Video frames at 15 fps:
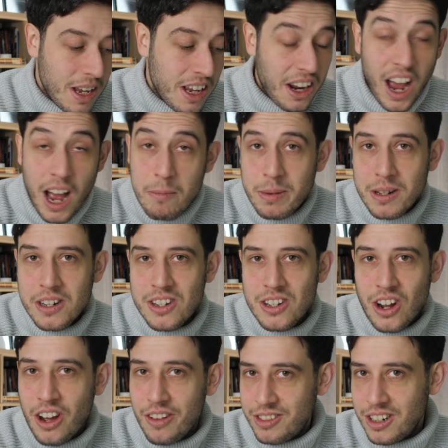It happens
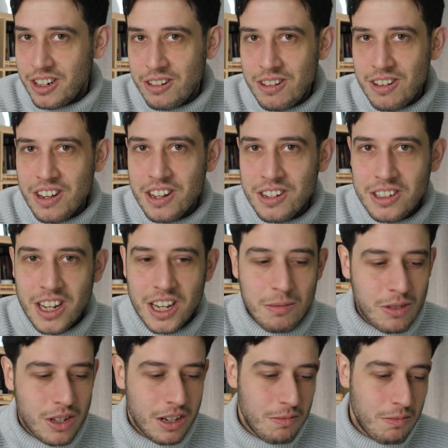often in
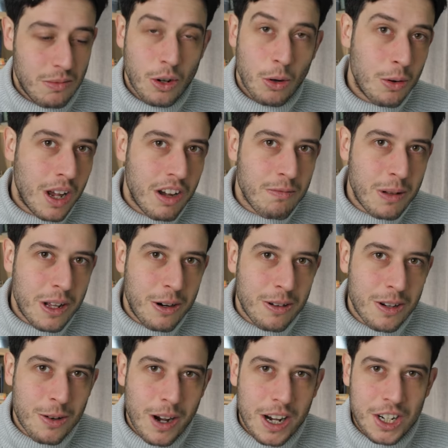games that don't have player
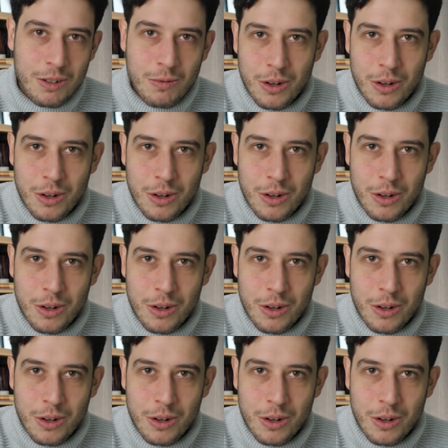interaction,